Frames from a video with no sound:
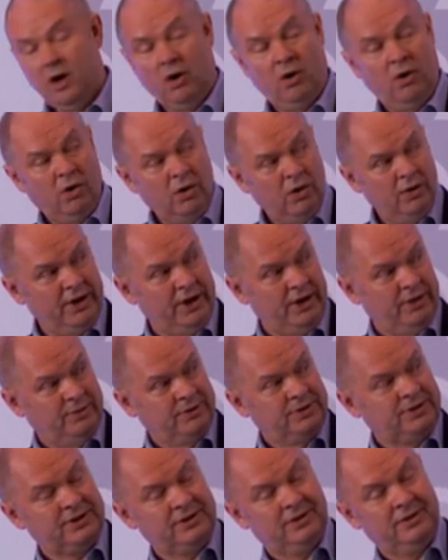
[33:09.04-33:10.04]
All
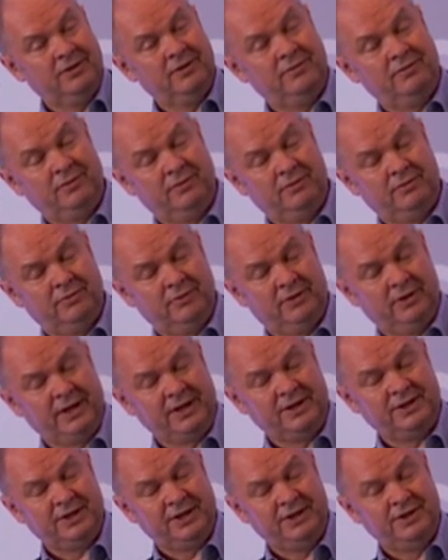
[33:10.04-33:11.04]
those
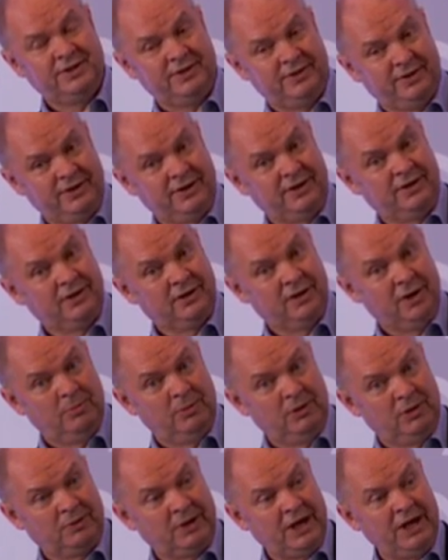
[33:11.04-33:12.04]
linked into the global
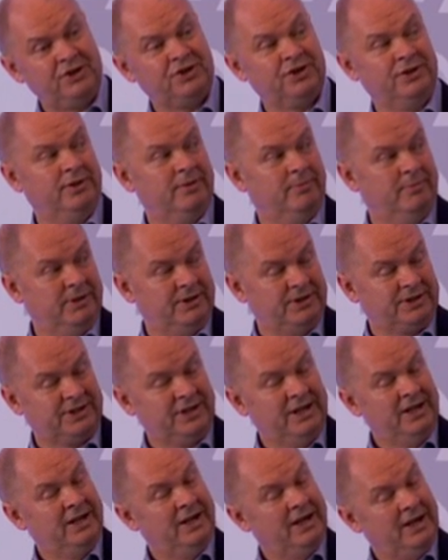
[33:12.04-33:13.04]
location numbers
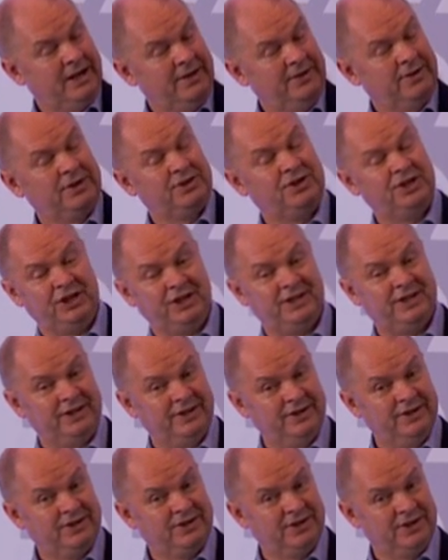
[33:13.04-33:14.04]
and the
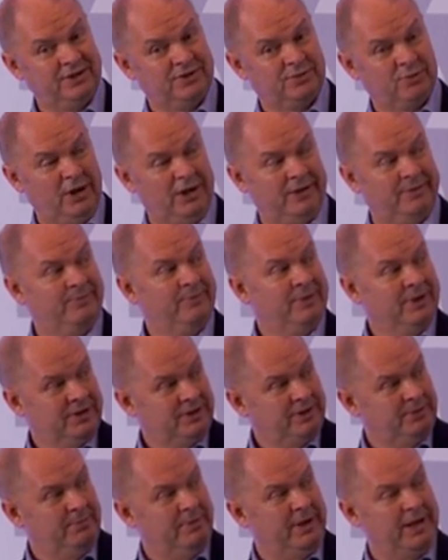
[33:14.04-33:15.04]
GTINs as well,
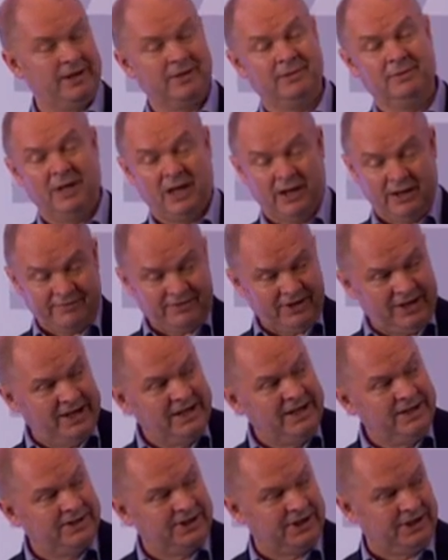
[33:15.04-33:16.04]
to make life
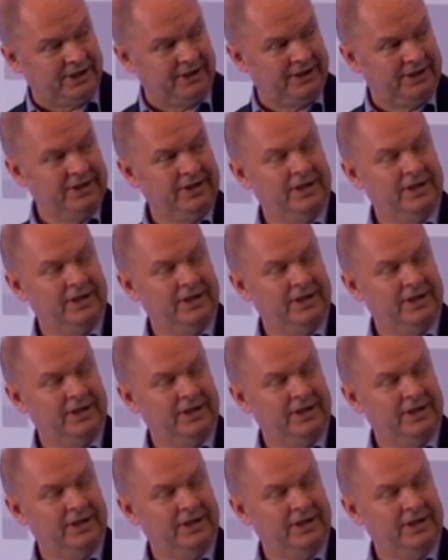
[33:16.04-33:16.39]
easier